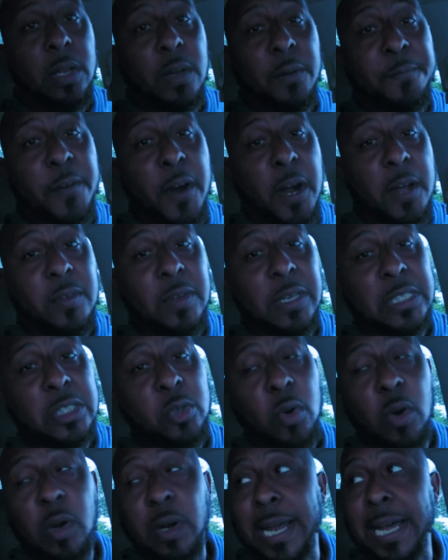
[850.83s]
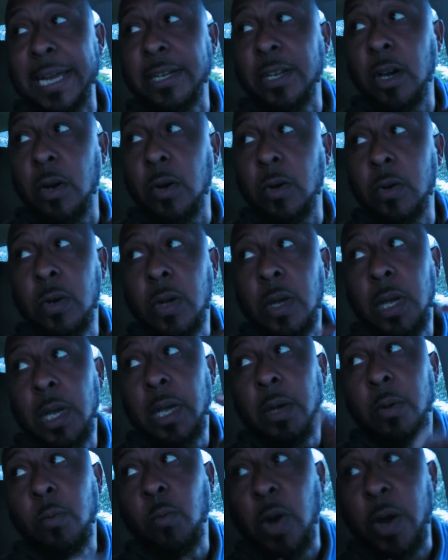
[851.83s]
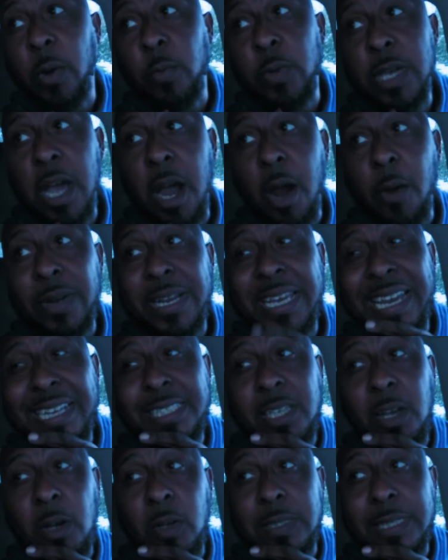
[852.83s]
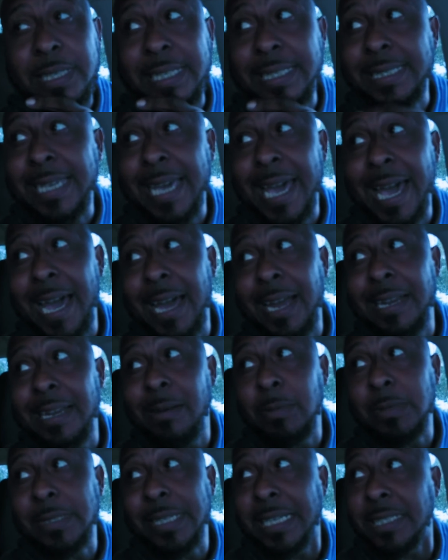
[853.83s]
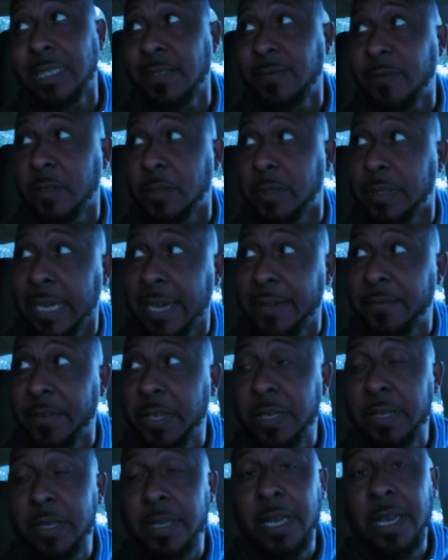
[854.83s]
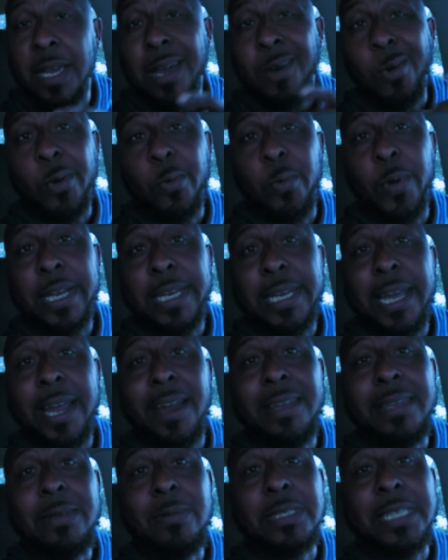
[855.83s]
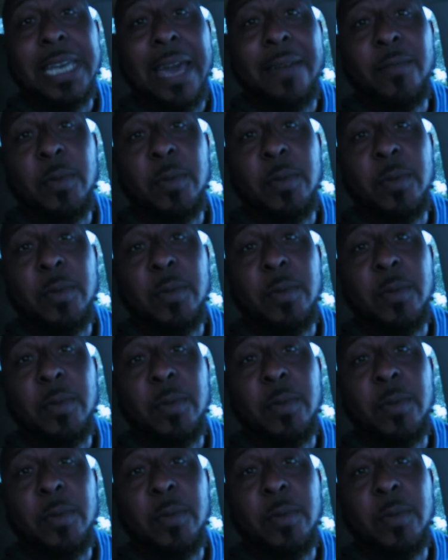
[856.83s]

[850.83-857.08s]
farther into Orlando, where we already had talked to this guy that was asking for $700. We went there. He was having